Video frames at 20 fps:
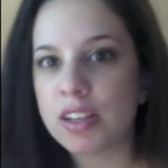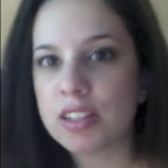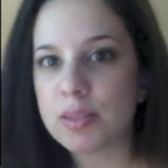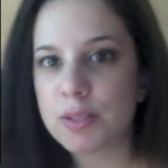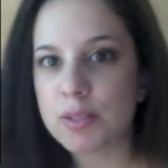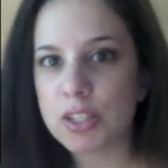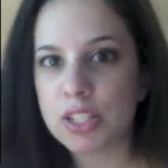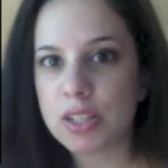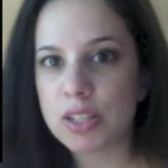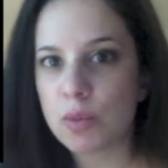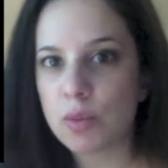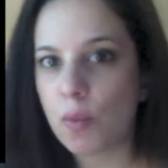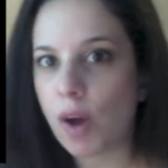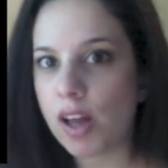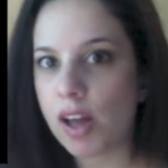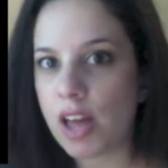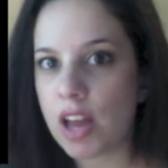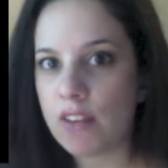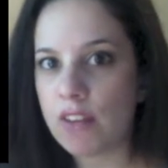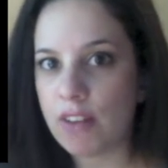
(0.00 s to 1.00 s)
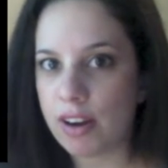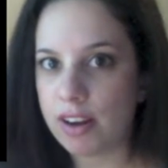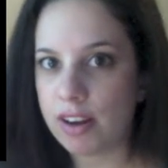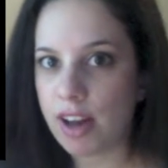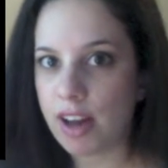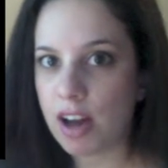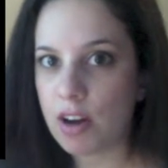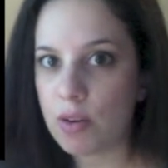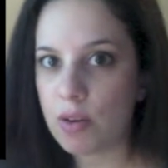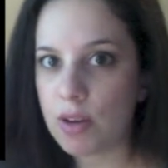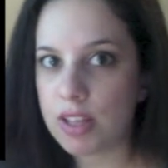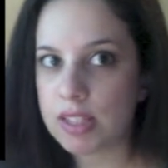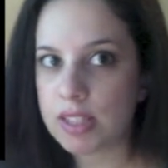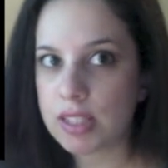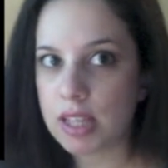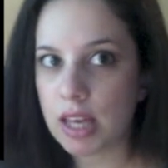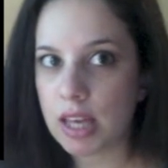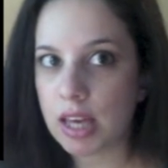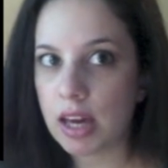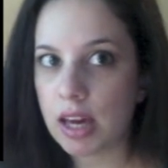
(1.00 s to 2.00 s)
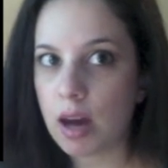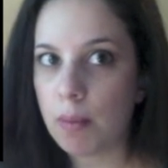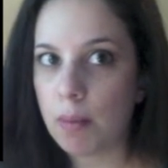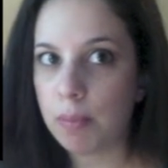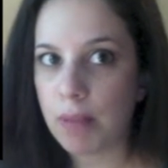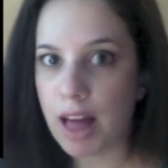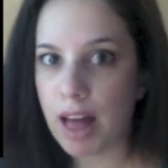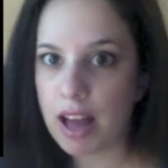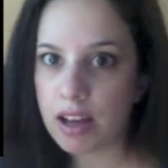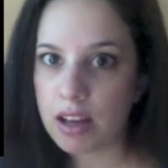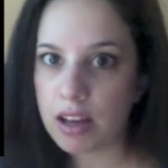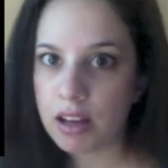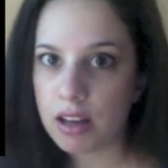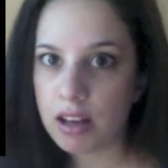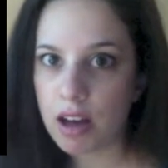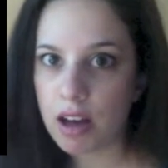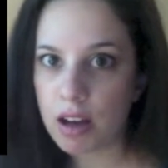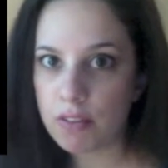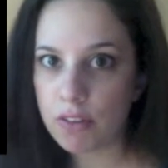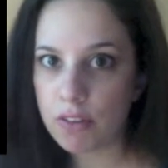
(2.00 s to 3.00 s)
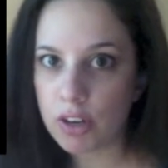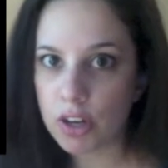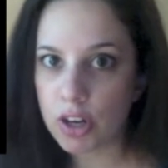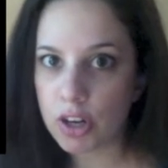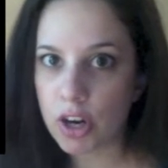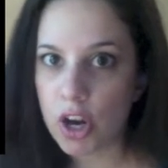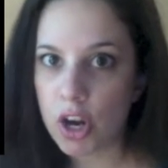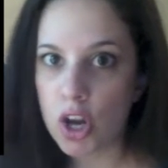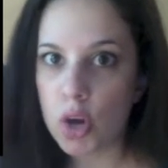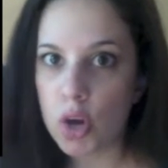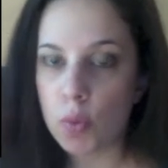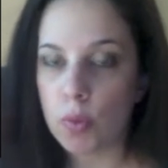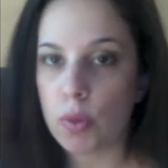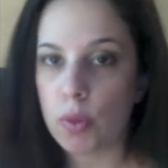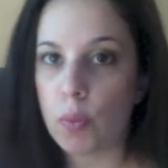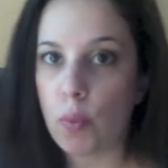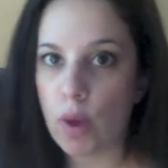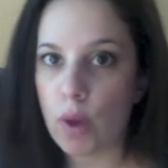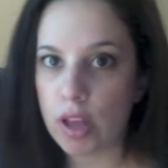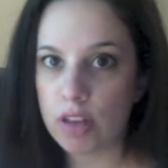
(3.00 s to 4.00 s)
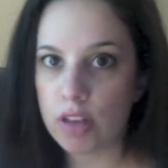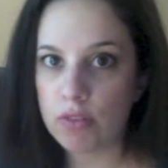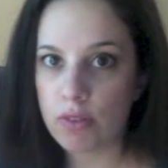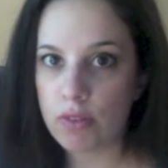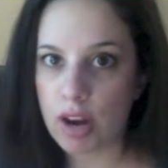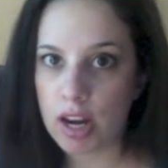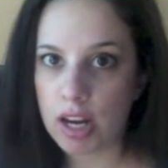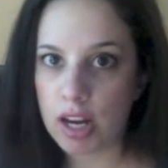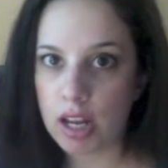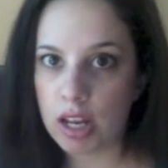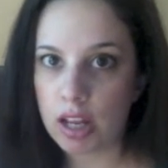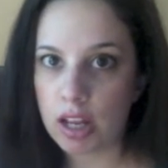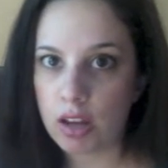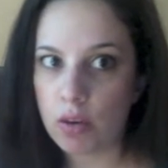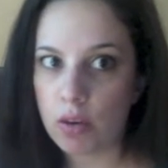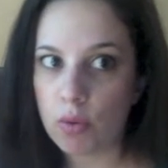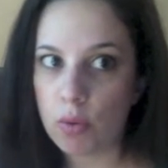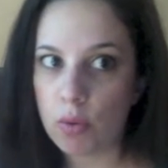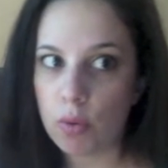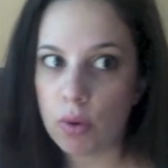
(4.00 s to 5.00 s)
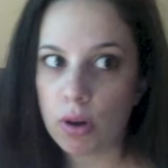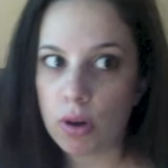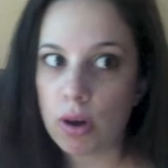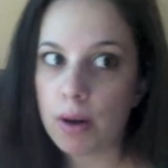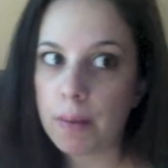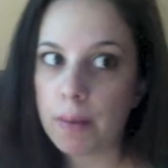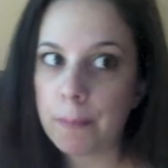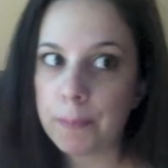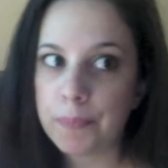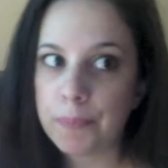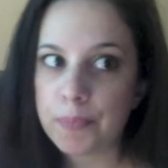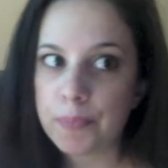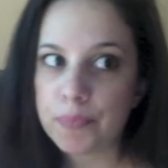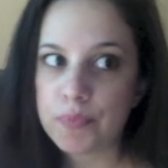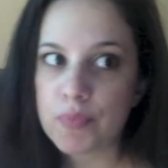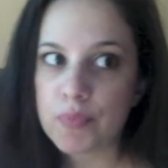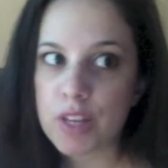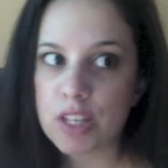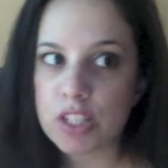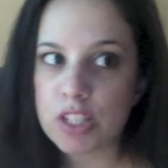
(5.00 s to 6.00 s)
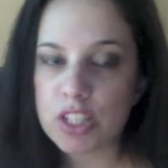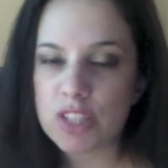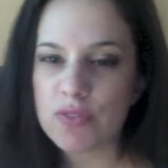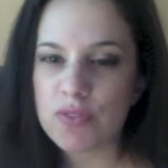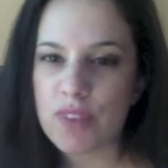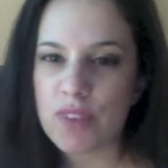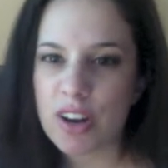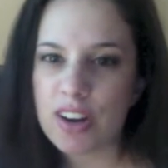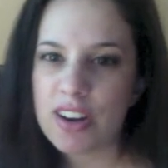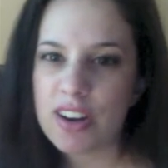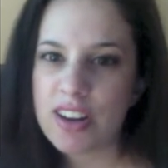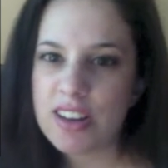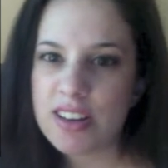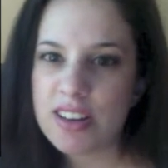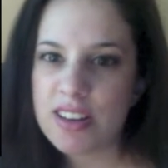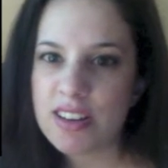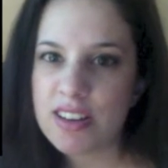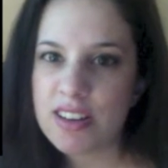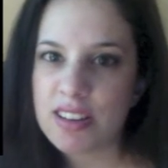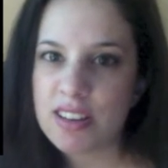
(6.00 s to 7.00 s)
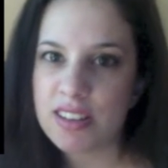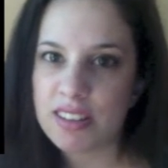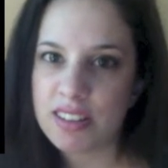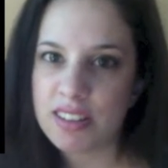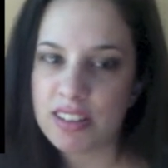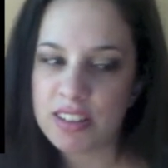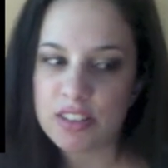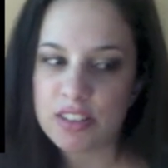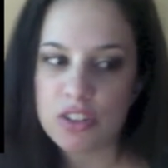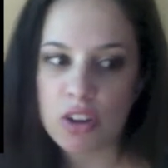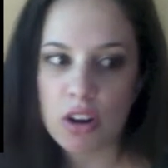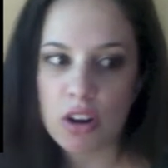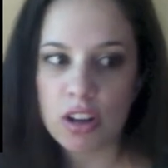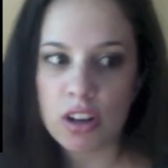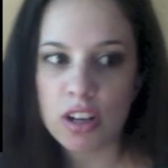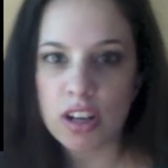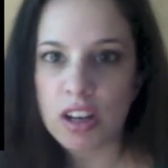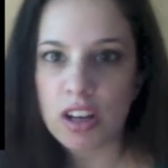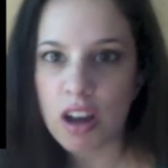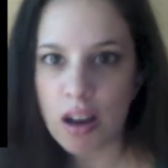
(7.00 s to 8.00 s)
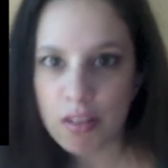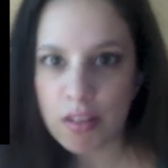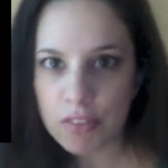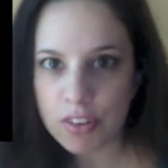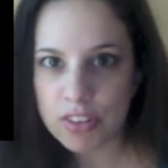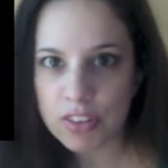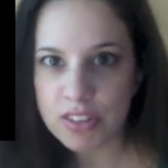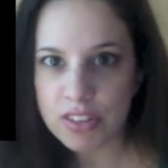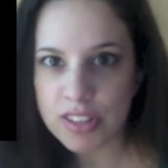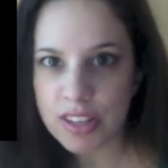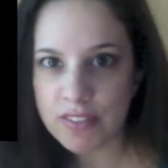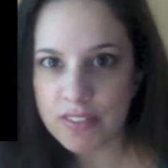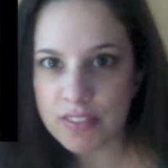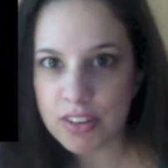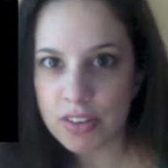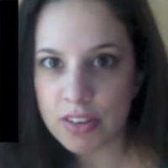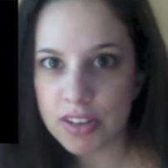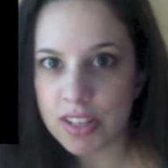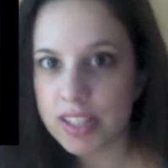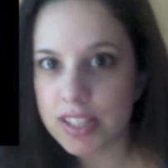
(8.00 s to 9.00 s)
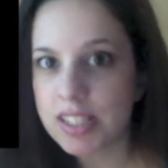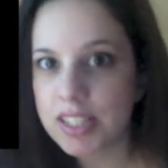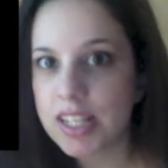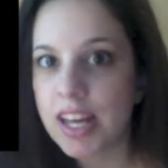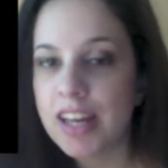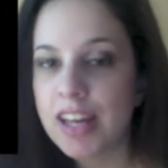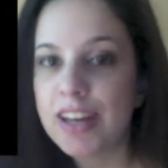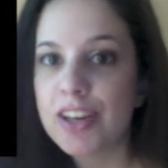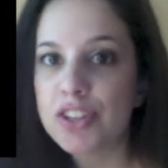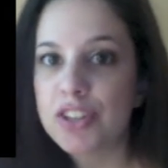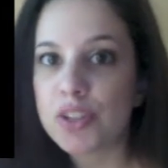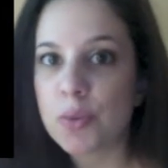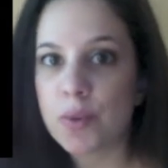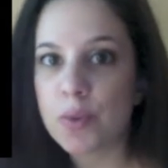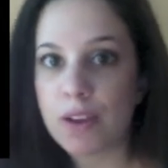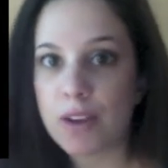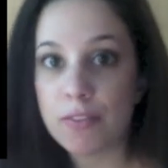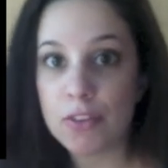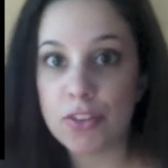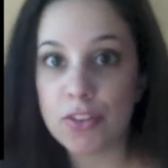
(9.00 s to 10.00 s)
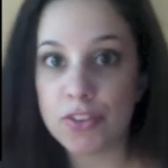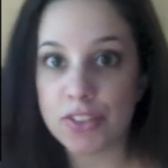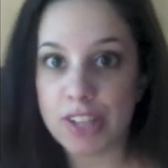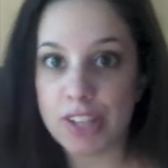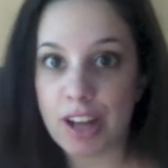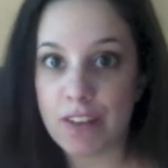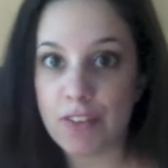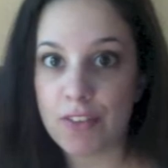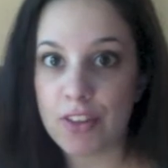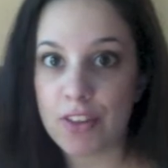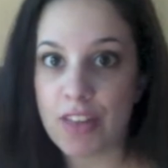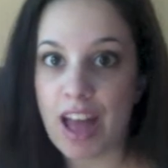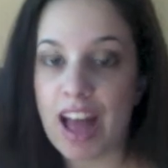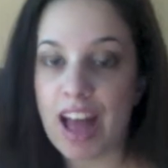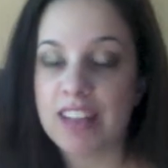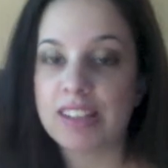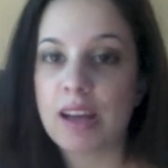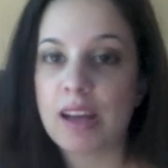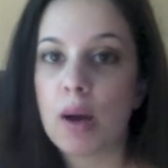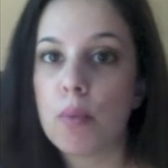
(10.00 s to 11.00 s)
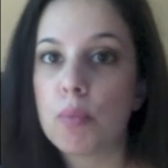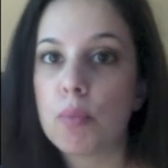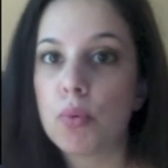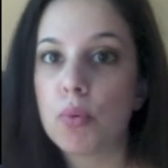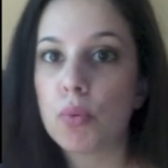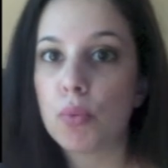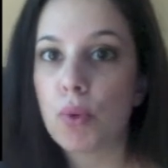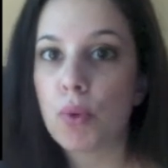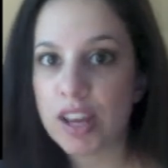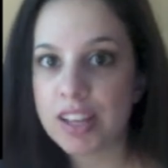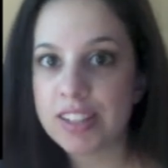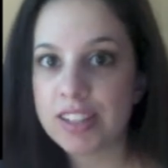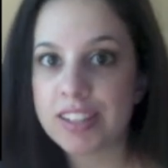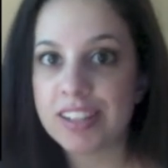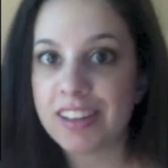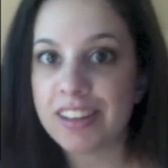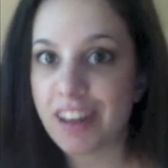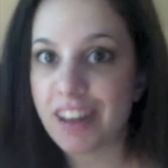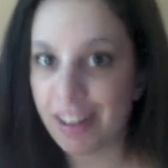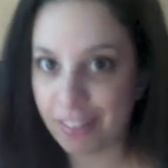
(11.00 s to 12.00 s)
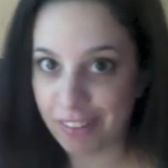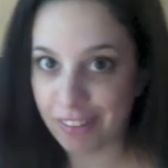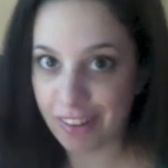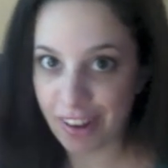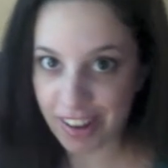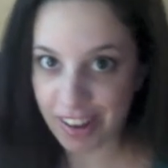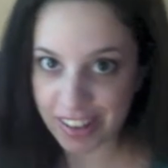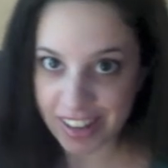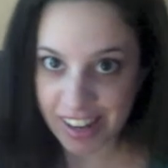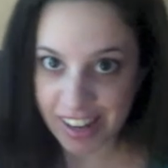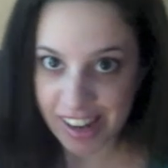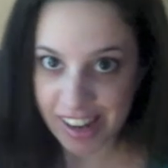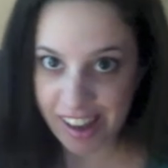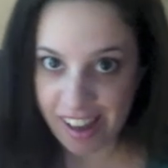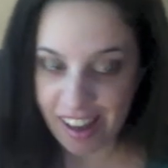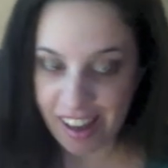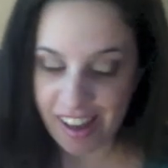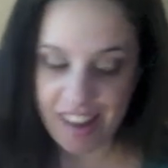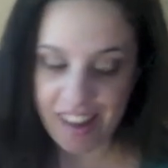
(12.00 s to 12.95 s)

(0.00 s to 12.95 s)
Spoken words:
especially in YA right now, it's like a black cover with white writing, or it's just very like dark covers, I've noticed. So whenever there's a cover that has a bright color on it,